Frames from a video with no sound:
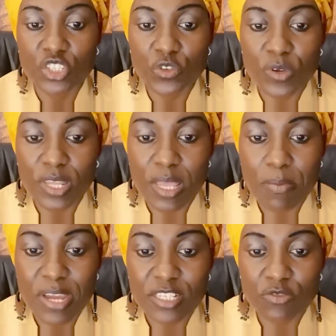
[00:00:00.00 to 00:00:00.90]
Children
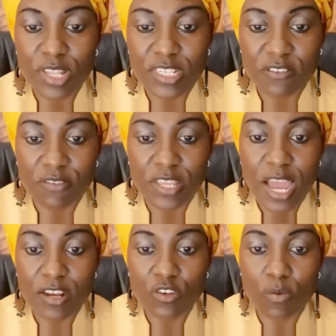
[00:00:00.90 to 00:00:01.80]
labor is relatively
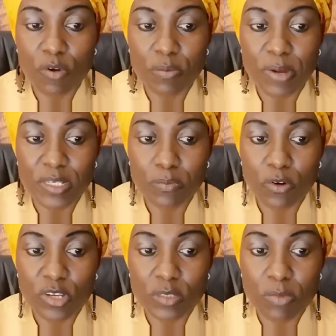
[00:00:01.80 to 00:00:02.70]
uncommon, but
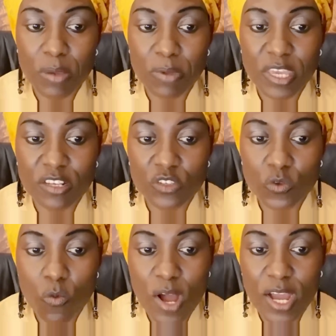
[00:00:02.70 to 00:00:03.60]
boys may begin
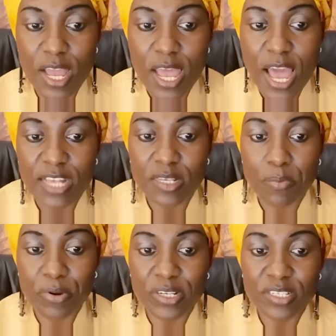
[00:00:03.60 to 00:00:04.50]
to work as
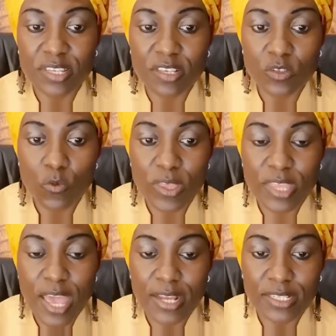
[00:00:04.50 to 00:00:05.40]
apprentices
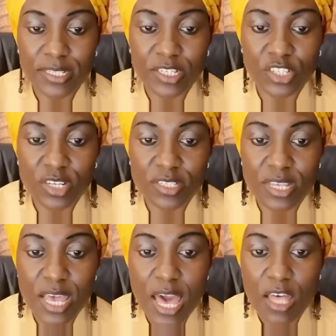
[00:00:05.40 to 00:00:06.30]
when they are teenagers.
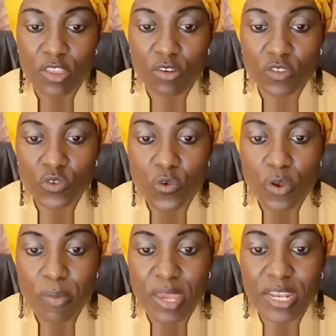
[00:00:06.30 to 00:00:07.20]
Those who
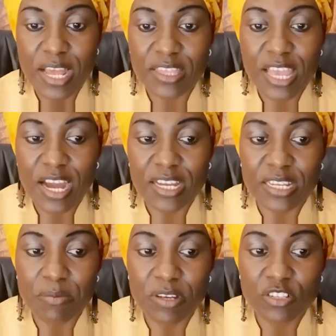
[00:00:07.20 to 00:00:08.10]
remain at the
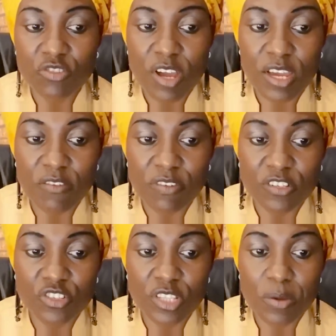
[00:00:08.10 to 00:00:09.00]
academic track
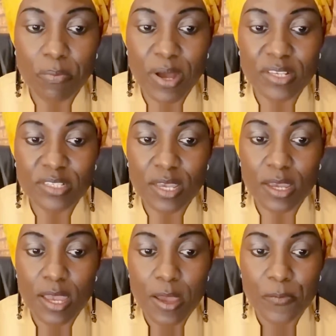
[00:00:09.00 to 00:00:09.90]
eventually pass
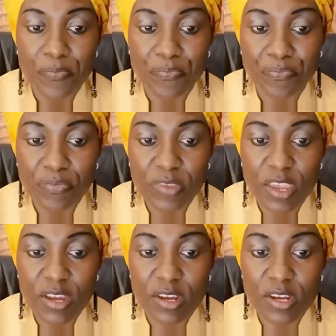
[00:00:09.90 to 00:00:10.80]

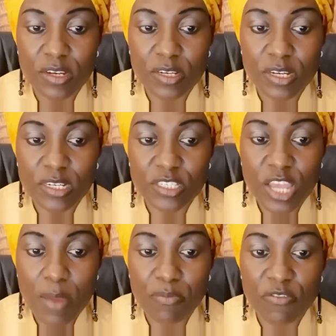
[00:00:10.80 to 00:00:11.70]
a, a, a
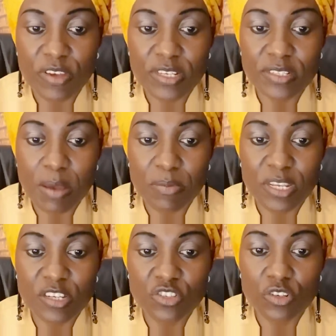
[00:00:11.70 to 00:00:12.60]
type of
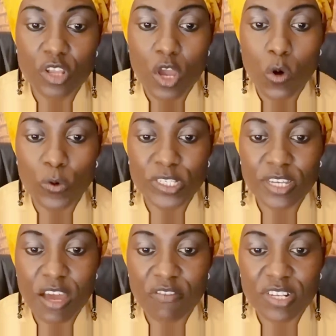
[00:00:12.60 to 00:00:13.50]
examination
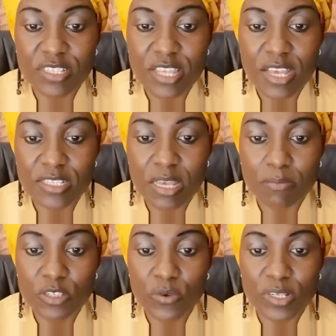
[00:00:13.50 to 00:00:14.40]
which governs their
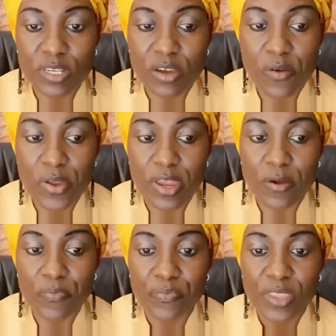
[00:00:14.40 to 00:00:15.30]
subsequent career.